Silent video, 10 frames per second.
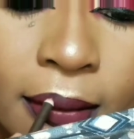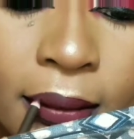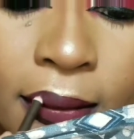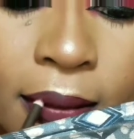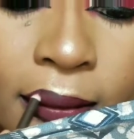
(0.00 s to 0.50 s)

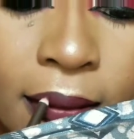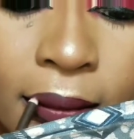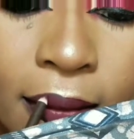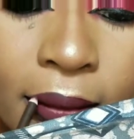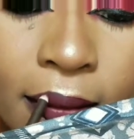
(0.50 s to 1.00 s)
fierce
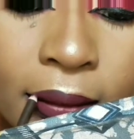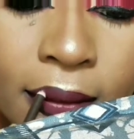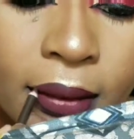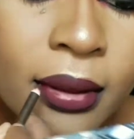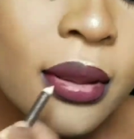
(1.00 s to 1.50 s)
and, you know,
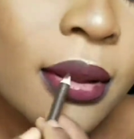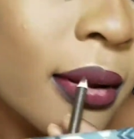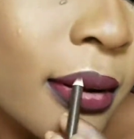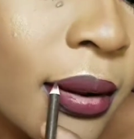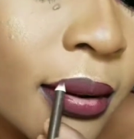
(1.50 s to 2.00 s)
just
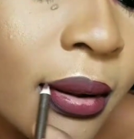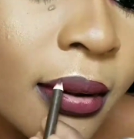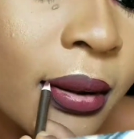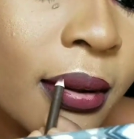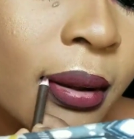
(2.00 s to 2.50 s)

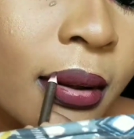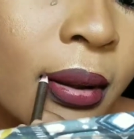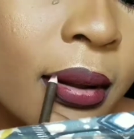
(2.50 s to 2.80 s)
dramatic, which